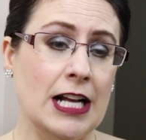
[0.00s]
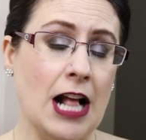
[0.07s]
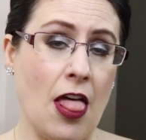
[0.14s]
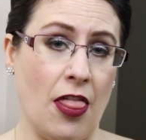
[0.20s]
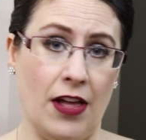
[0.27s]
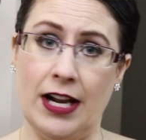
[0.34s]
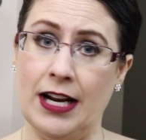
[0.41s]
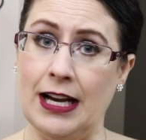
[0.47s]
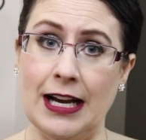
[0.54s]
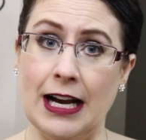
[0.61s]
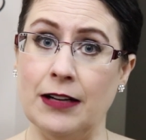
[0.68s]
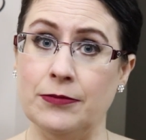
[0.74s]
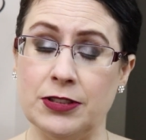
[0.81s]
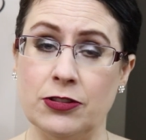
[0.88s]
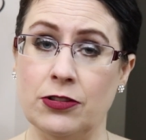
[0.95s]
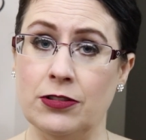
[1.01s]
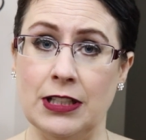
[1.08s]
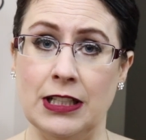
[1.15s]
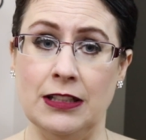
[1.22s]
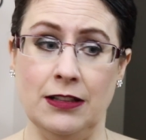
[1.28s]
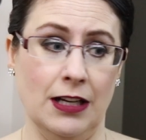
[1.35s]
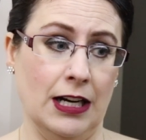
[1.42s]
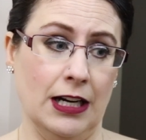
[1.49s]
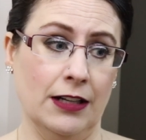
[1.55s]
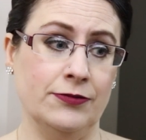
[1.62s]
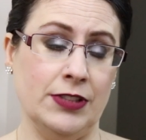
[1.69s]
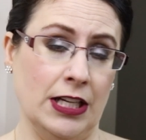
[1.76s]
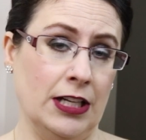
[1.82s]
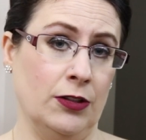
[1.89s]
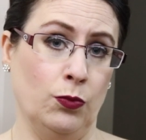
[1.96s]
that I absolutely
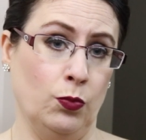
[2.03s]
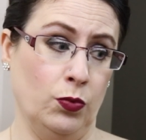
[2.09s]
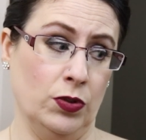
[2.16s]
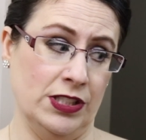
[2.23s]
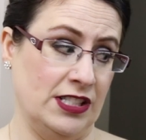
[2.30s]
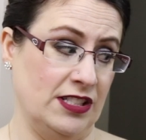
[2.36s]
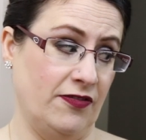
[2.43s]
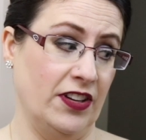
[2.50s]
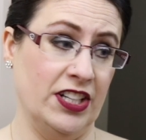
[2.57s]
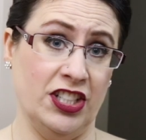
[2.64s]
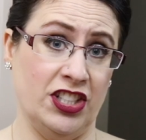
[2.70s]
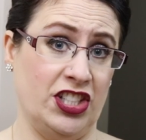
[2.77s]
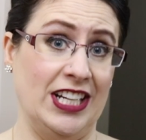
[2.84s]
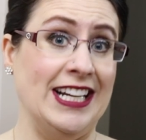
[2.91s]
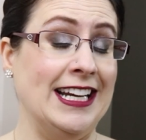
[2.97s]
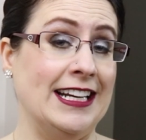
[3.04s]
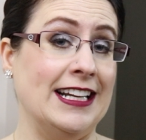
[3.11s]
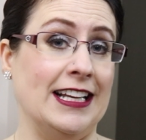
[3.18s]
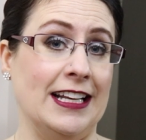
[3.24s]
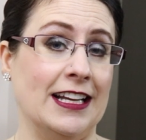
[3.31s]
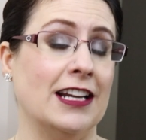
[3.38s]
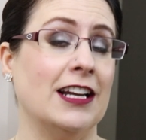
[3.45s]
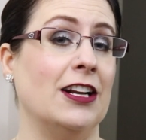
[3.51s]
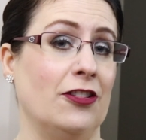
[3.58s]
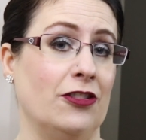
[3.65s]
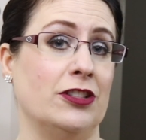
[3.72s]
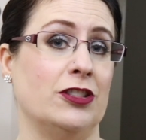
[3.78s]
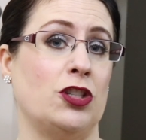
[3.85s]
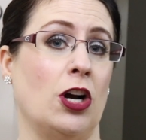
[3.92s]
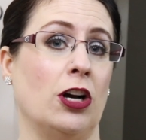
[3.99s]
loved and would finish eating
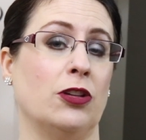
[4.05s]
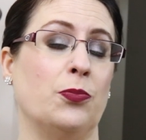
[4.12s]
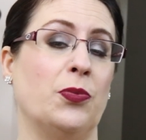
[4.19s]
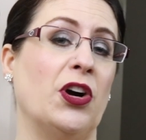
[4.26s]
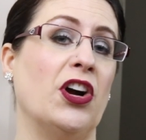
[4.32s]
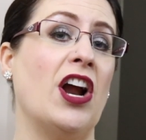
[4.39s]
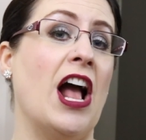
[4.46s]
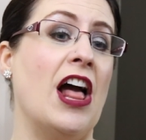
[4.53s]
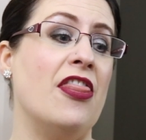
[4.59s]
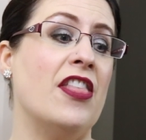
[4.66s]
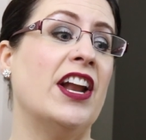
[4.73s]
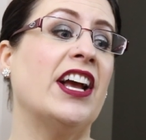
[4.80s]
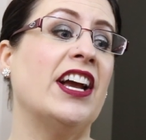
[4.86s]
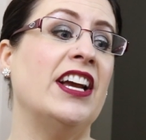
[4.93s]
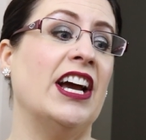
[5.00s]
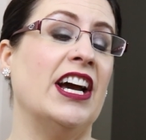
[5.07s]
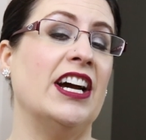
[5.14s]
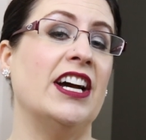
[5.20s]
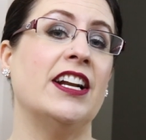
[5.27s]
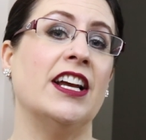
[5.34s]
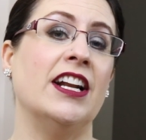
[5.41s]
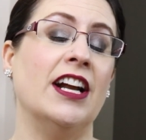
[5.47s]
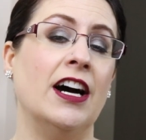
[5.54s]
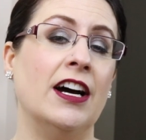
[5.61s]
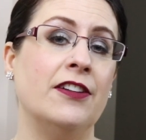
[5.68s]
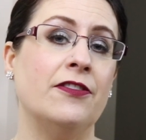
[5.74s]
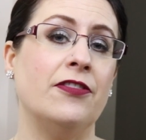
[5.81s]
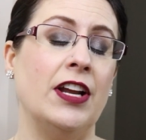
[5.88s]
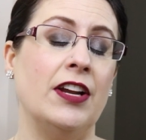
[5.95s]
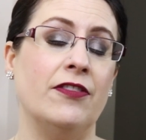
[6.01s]
the chocolate bar. And then I had an
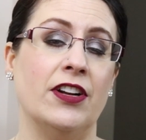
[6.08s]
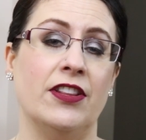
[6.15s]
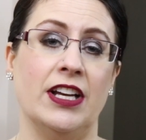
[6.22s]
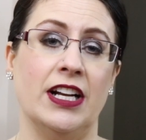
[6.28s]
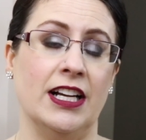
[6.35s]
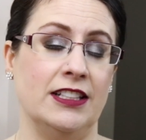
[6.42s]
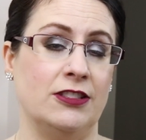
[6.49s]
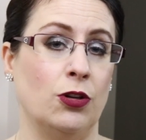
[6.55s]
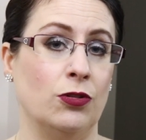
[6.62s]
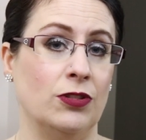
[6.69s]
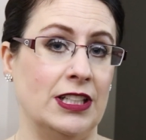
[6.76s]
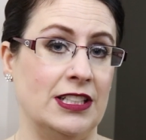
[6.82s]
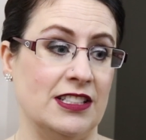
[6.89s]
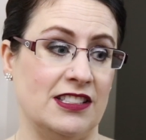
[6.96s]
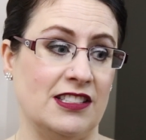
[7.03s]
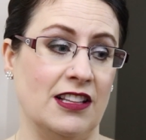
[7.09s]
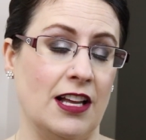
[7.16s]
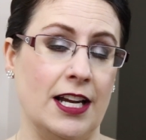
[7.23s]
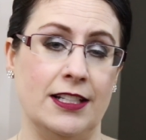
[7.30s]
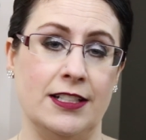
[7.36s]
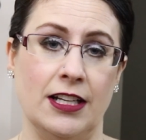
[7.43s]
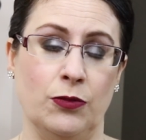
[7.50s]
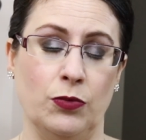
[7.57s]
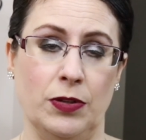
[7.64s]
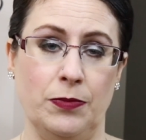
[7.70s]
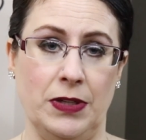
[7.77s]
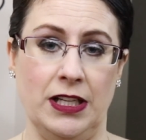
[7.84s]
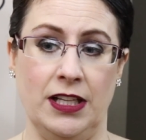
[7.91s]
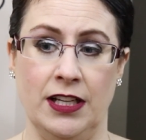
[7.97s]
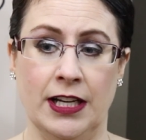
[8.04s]
unfavorite that I totally disliked and would
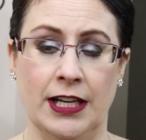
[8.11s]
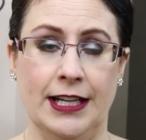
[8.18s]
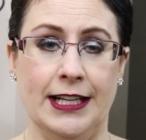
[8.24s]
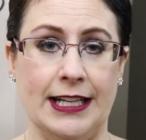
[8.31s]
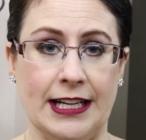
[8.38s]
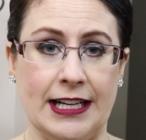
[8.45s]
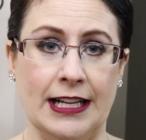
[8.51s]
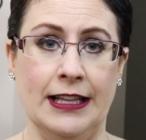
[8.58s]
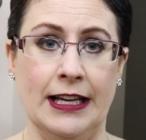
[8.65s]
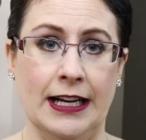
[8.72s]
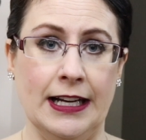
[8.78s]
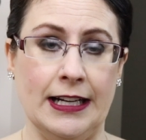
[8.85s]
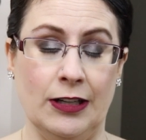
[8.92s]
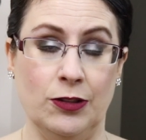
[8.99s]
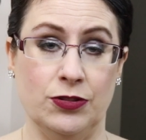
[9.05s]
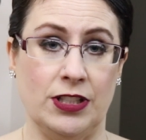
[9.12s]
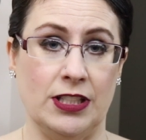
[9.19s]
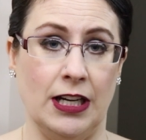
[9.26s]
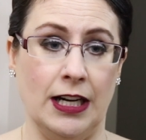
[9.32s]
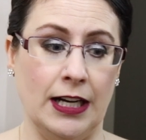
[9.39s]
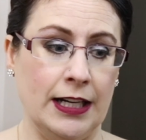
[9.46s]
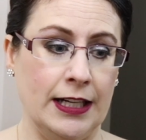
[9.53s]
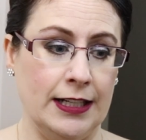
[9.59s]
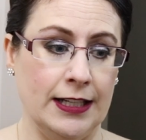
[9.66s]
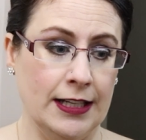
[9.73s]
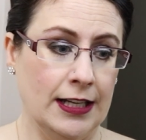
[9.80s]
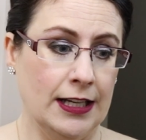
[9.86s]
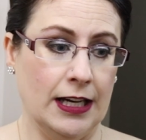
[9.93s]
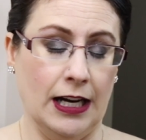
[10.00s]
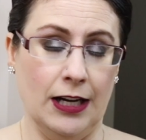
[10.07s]
be kicking that outside.
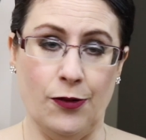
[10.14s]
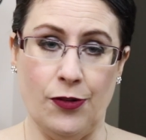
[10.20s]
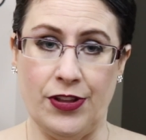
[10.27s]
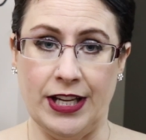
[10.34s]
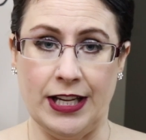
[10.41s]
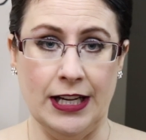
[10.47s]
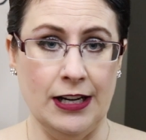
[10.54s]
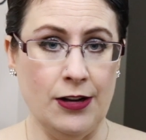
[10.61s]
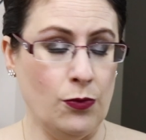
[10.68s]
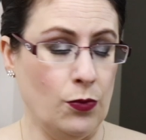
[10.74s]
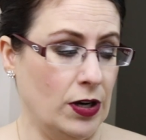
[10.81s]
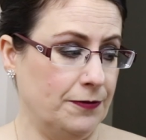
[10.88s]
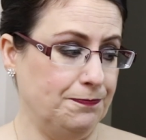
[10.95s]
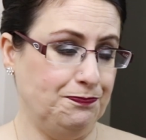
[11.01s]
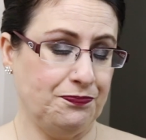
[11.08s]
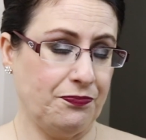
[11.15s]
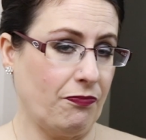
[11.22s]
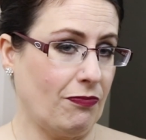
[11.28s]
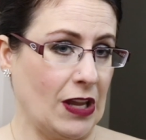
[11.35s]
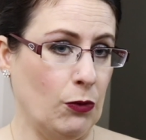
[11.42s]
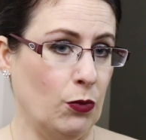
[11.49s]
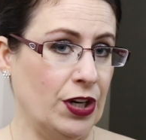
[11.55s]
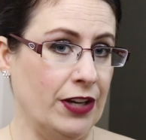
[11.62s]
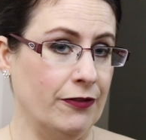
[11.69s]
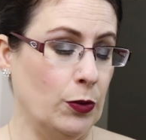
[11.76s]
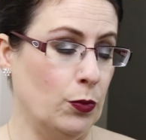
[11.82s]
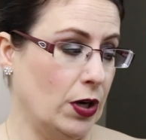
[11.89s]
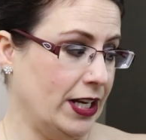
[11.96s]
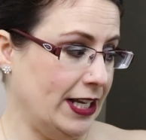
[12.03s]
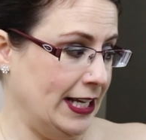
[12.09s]
I don't think anyone would
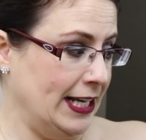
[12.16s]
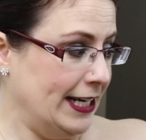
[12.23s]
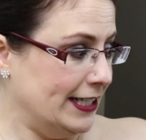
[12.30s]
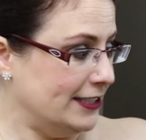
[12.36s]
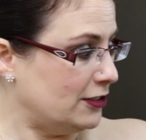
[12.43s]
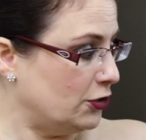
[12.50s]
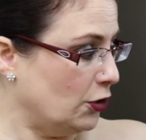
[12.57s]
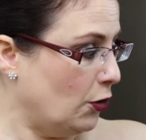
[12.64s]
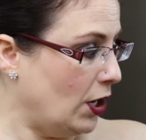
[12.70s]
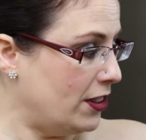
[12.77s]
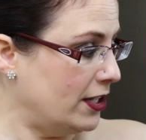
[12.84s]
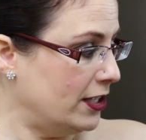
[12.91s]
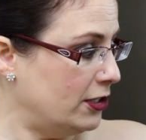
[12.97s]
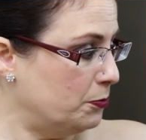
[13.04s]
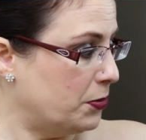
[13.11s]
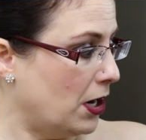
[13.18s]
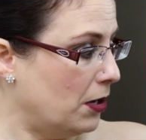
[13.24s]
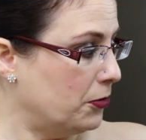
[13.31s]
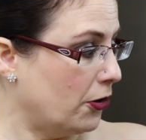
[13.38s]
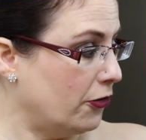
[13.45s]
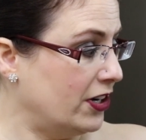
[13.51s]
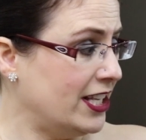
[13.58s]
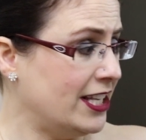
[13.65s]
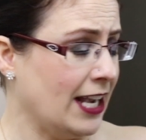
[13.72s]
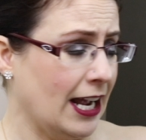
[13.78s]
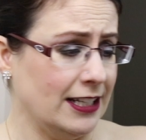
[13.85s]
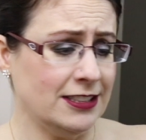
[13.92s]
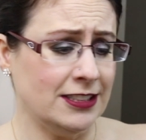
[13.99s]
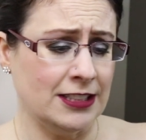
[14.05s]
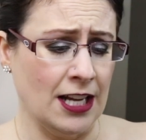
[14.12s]
even want to eat it. So I think you probably already
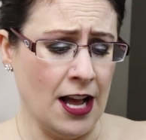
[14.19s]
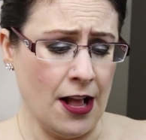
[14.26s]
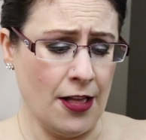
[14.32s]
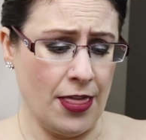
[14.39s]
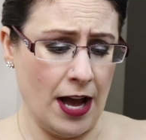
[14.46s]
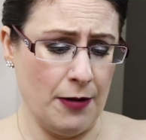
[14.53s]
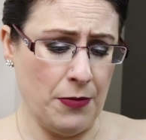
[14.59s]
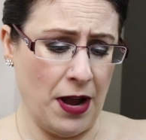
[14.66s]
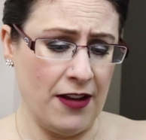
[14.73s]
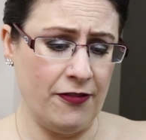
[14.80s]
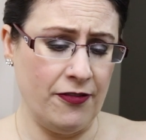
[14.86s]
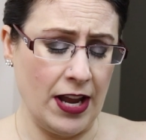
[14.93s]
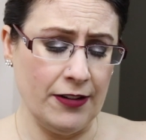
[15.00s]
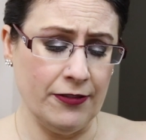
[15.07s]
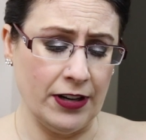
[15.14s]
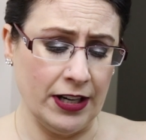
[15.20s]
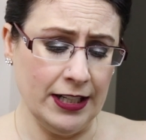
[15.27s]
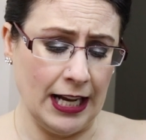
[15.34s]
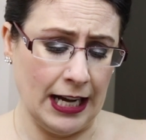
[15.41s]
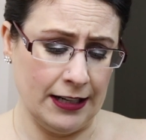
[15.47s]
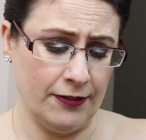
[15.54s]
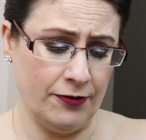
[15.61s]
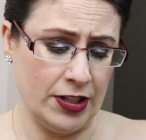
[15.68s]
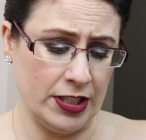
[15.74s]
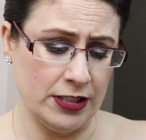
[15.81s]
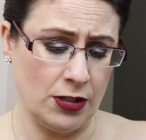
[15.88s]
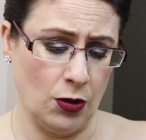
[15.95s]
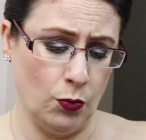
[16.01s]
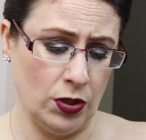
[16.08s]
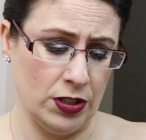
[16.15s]
guessed that my favorite out of
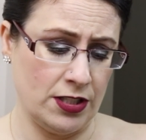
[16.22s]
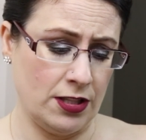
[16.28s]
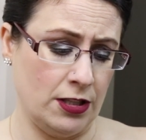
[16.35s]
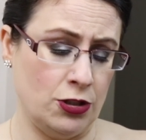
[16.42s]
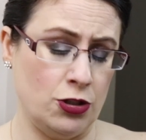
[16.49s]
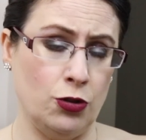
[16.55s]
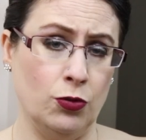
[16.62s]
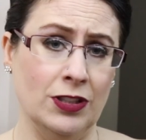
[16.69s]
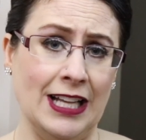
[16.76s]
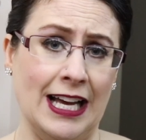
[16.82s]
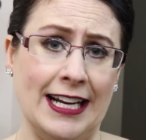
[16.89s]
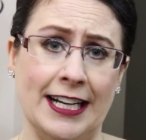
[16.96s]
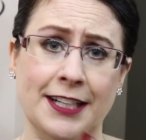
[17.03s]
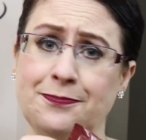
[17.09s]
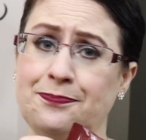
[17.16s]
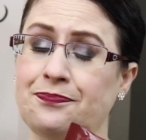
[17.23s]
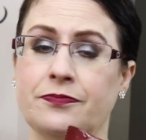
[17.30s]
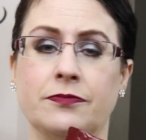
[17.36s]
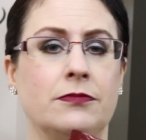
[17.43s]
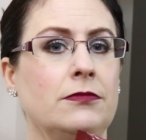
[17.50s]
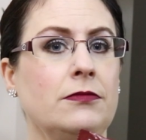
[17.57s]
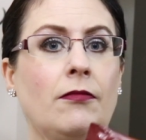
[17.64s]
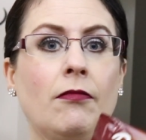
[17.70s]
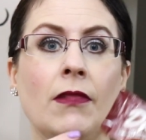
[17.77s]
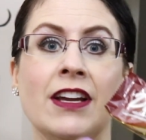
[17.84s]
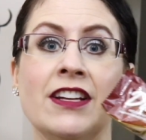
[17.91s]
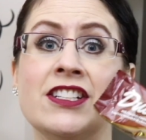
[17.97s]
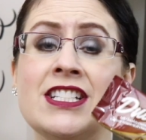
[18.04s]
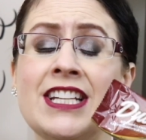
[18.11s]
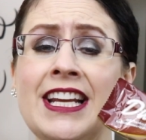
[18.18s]
this was the Dualetta.
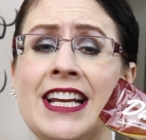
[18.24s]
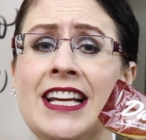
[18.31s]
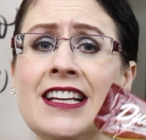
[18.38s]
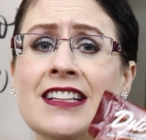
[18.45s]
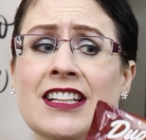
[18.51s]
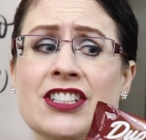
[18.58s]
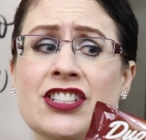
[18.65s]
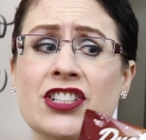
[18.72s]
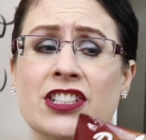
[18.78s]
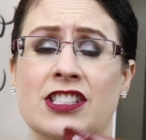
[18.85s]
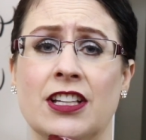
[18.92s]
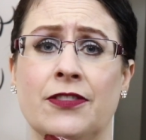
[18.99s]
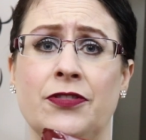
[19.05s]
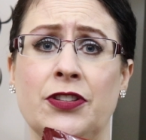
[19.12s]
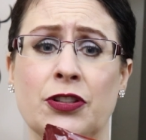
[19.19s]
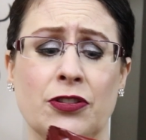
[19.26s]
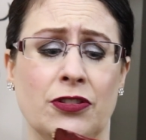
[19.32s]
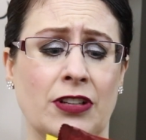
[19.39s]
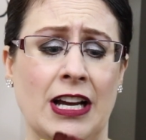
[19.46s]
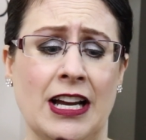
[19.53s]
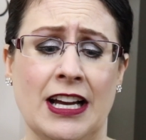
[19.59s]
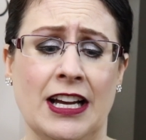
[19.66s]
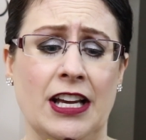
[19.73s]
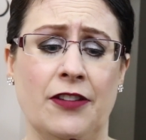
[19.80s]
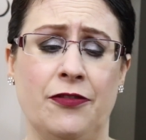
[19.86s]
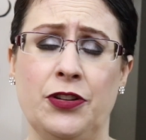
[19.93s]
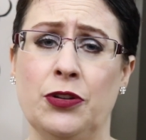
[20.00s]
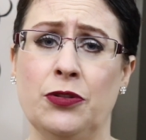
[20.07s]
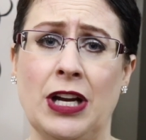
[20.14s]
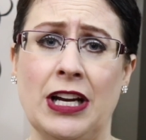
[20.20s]
Delicious. If
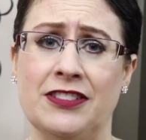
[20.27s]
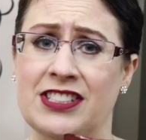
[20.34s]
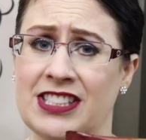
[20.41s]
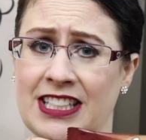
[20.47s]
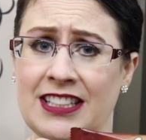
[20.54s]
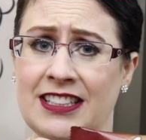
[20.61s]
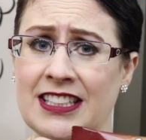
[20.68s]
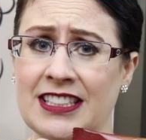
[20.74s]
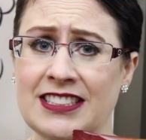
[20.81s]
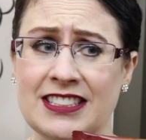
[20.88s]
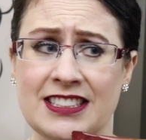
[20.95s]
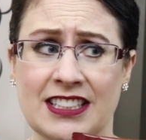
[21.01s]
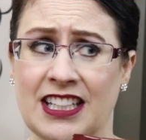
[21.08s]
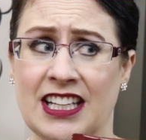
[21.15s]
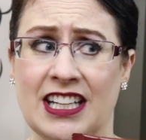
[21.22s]
you see this,